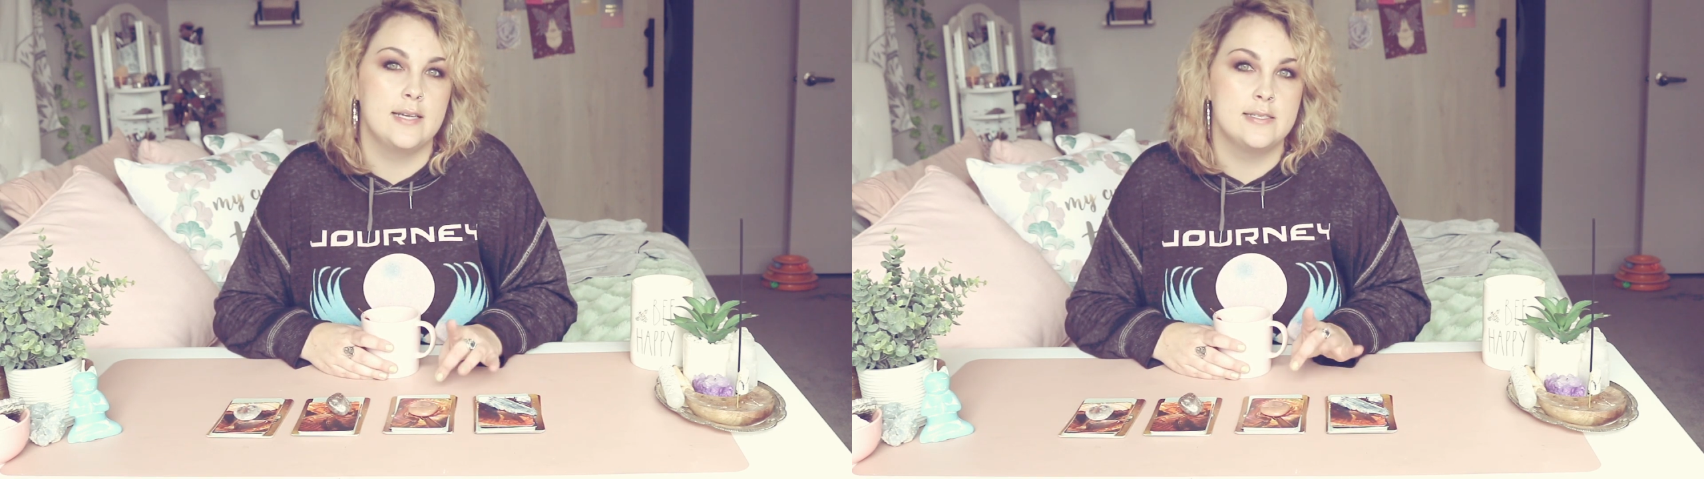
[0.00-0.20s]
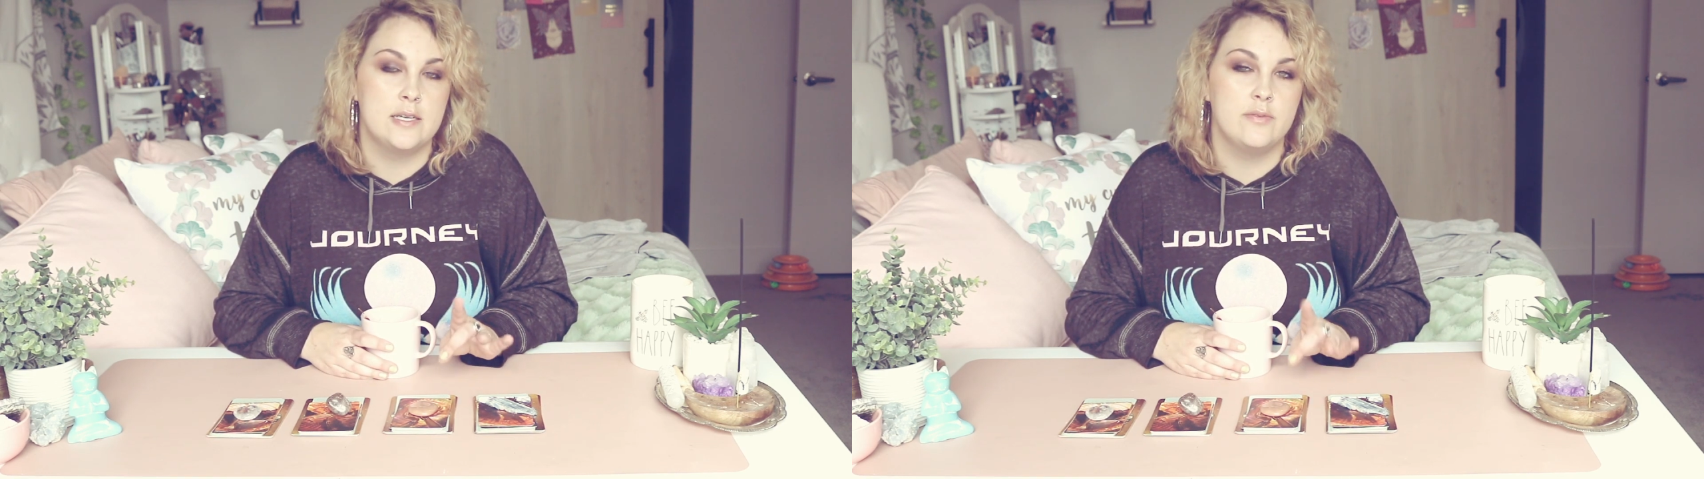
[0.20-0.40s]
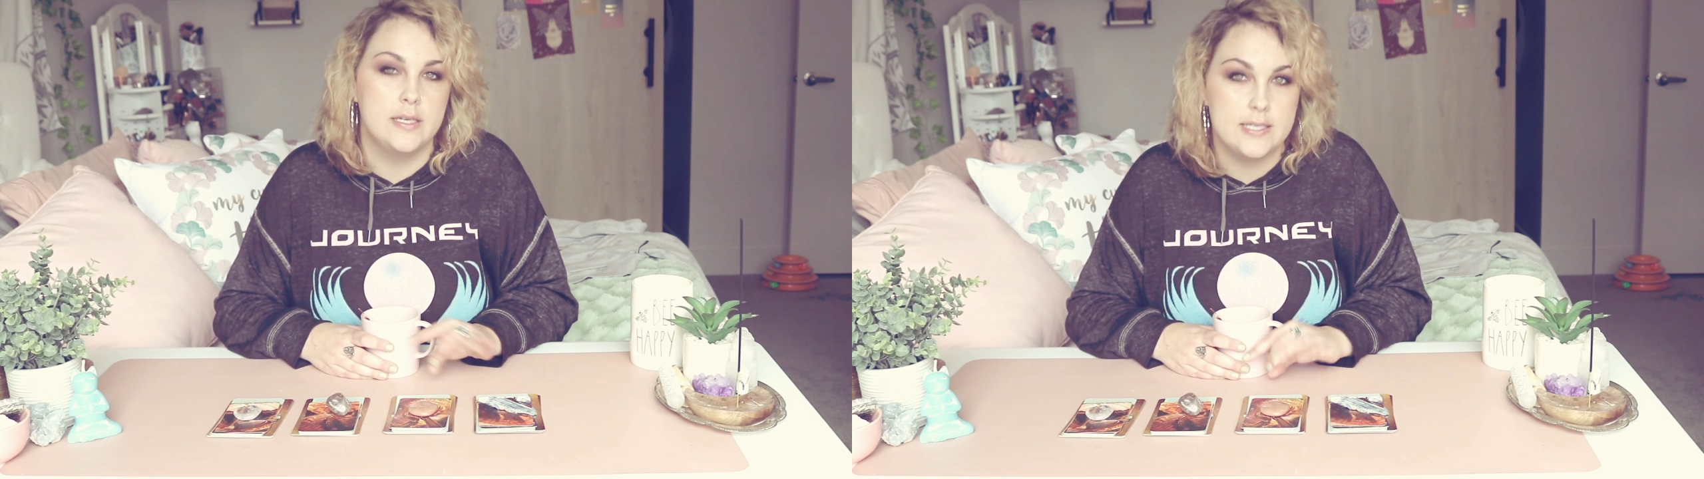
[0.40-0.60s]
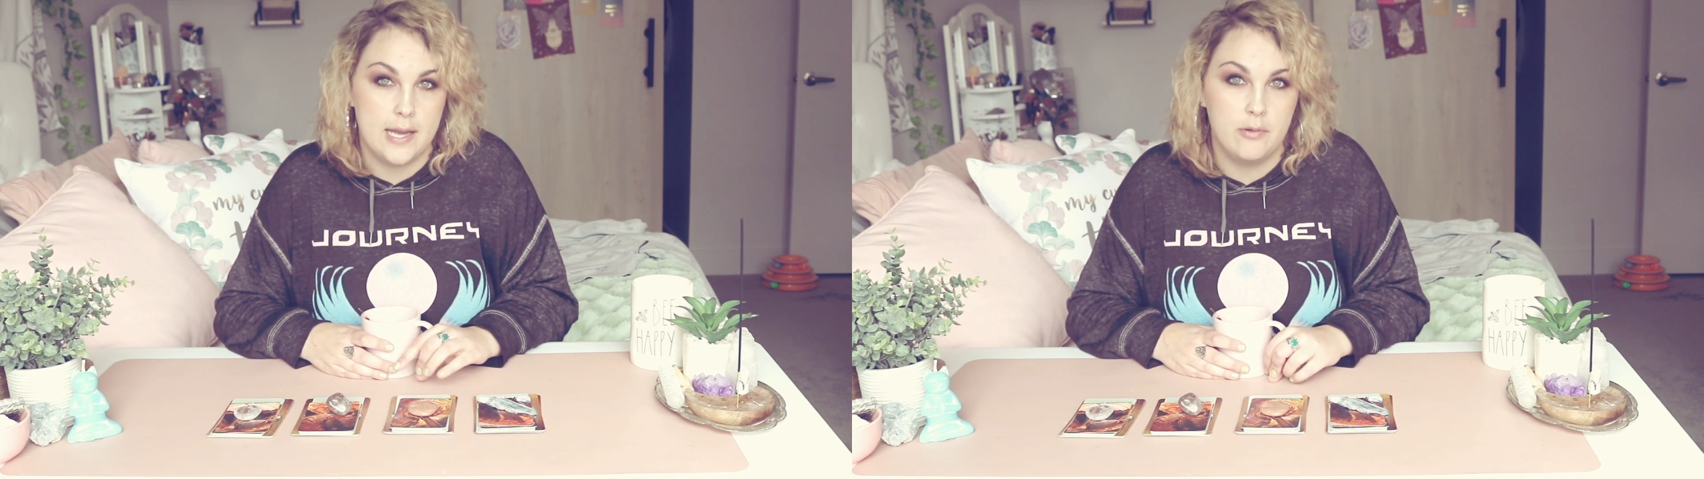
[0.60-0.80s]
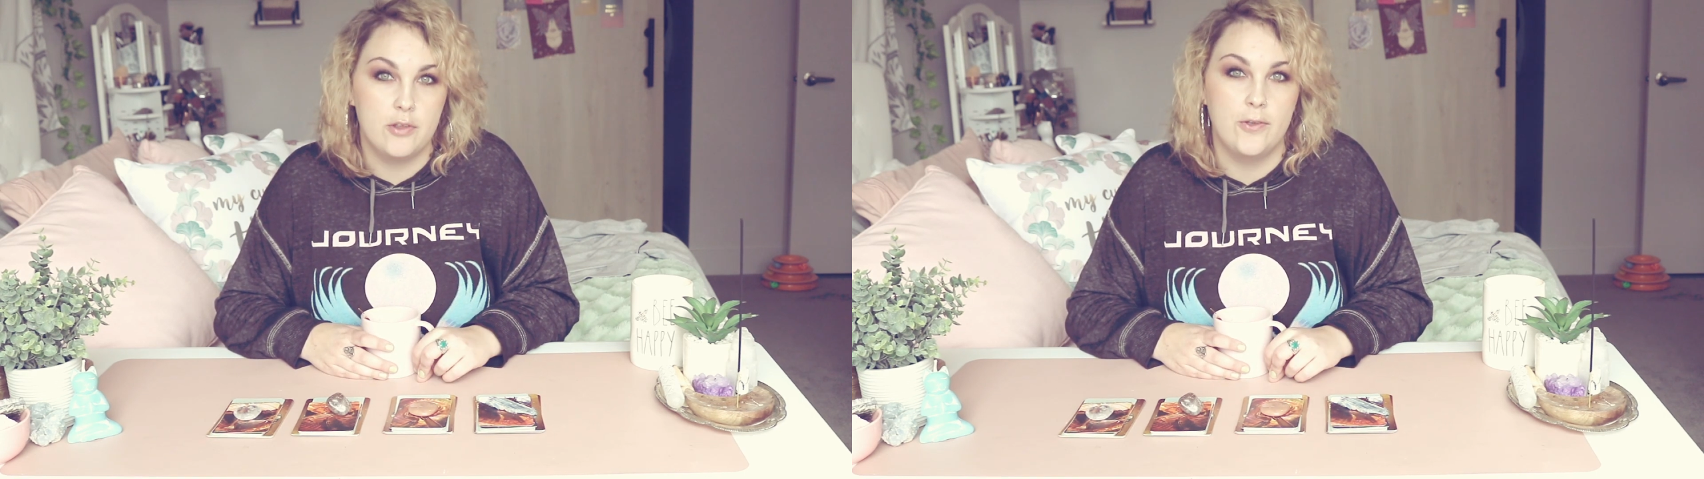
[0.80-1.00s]
doesn't
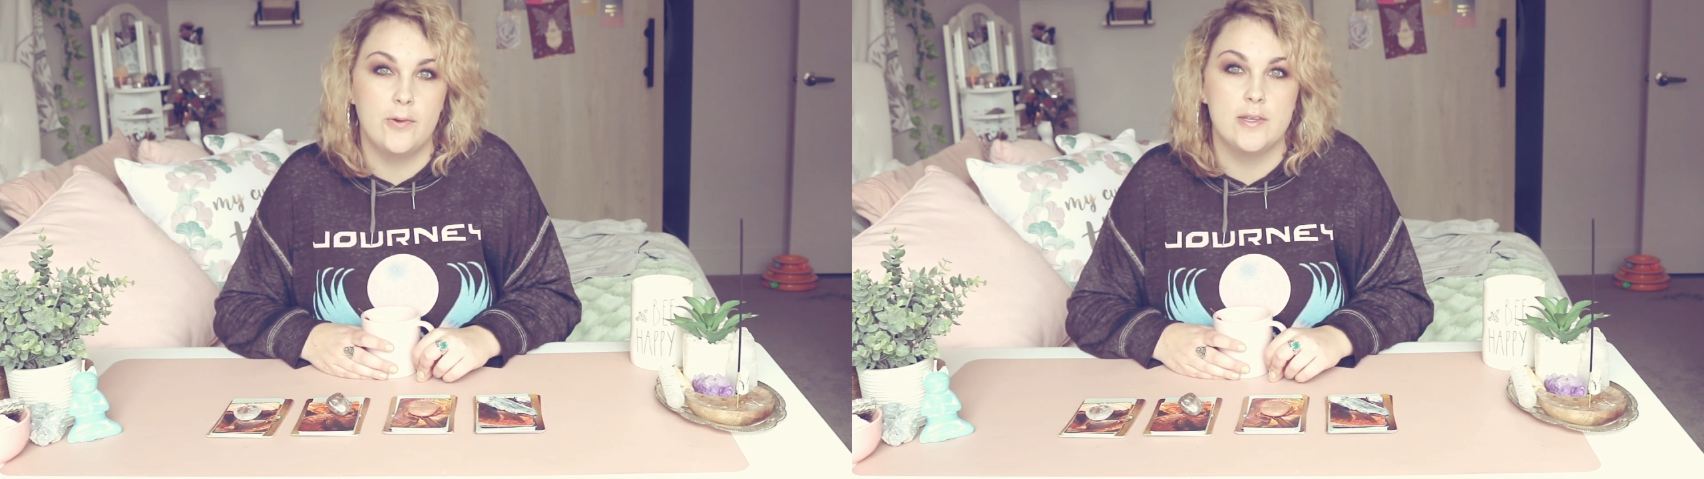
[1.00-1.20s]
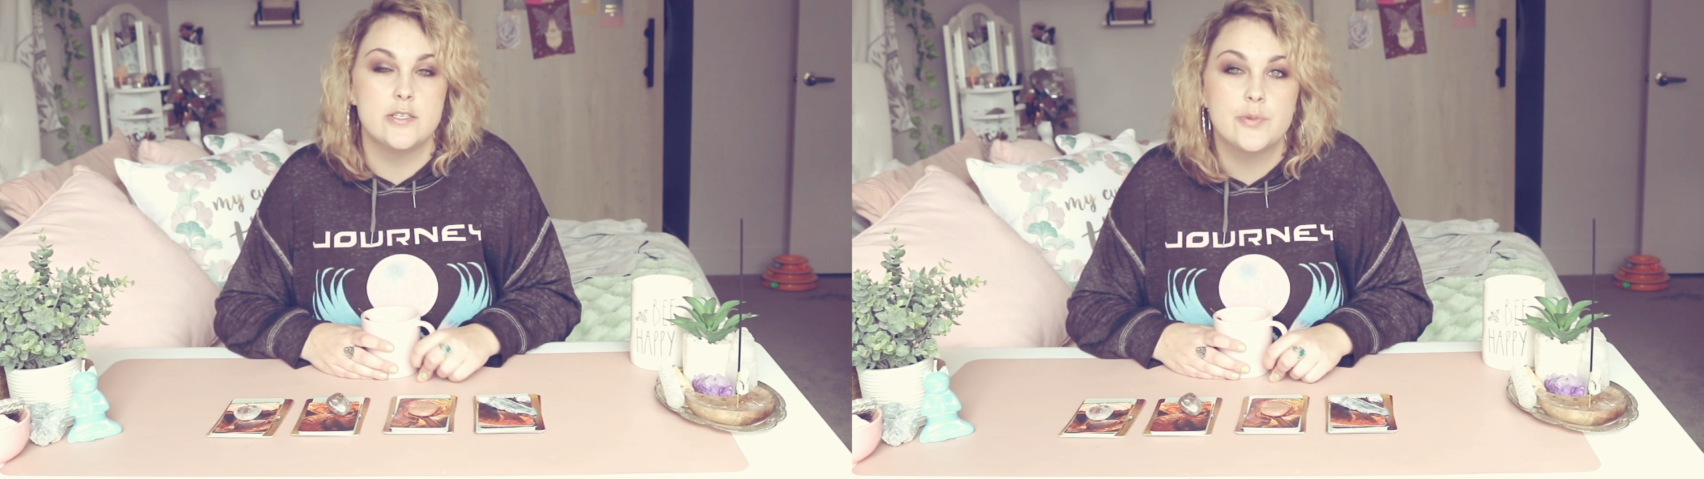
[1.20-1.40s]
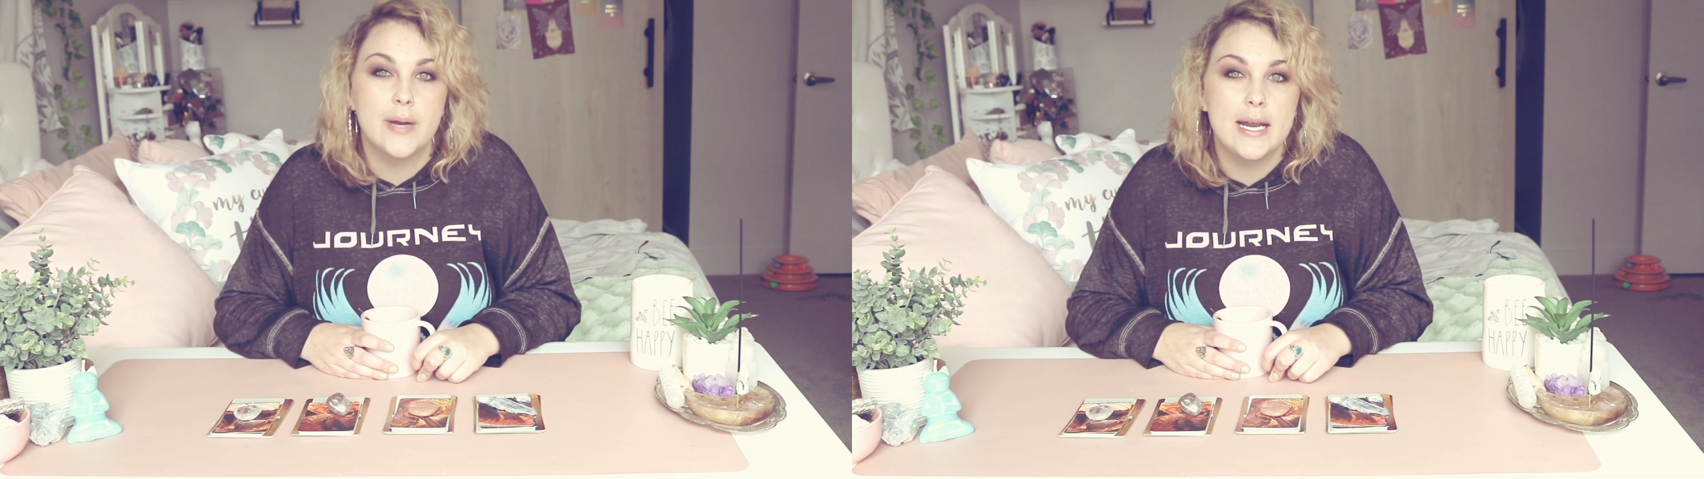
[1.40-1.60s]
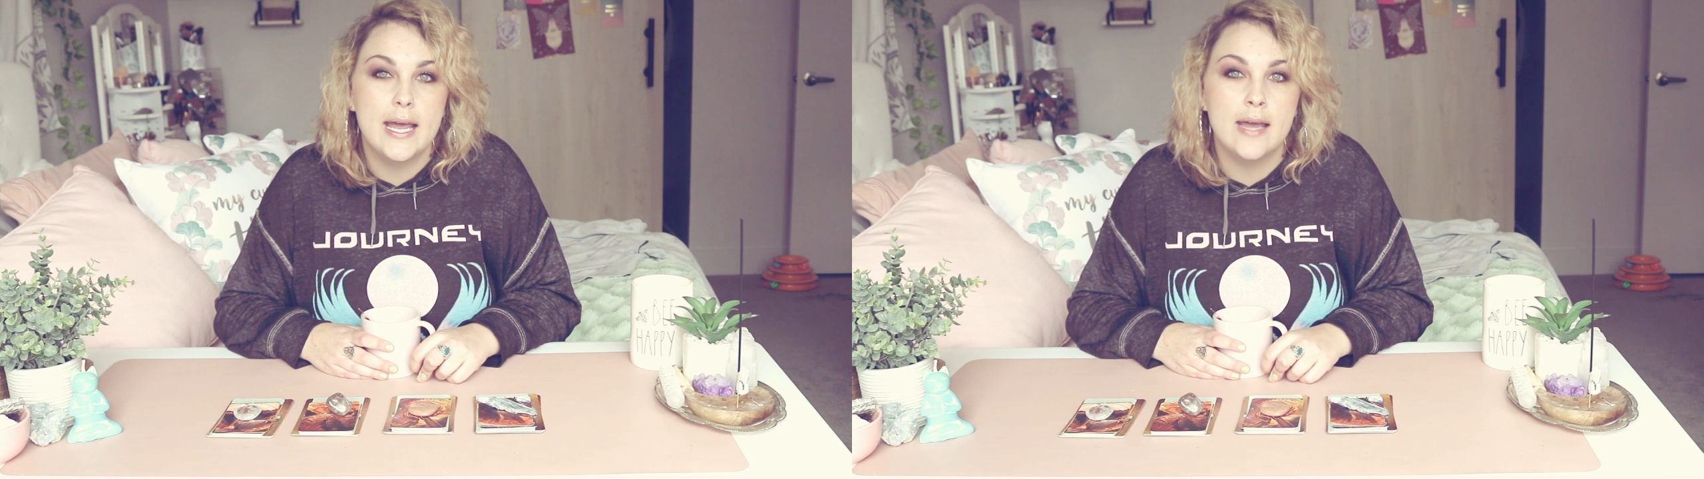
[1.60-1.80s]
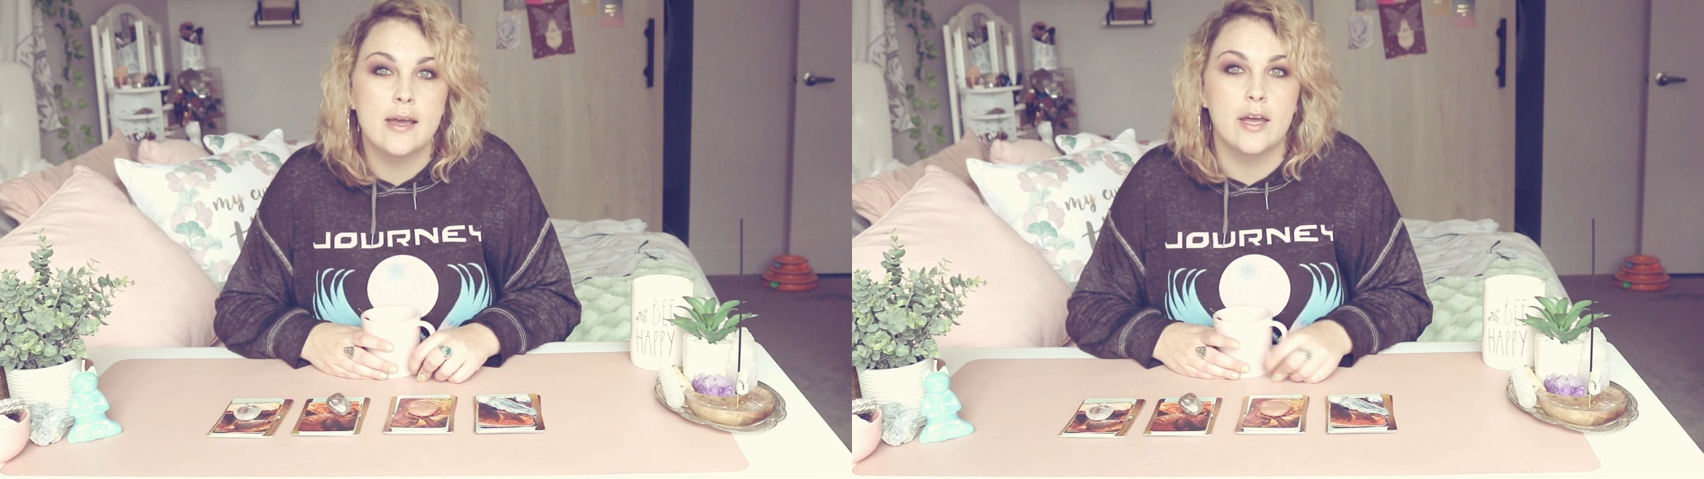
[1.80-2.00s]
resonate with you in this reading,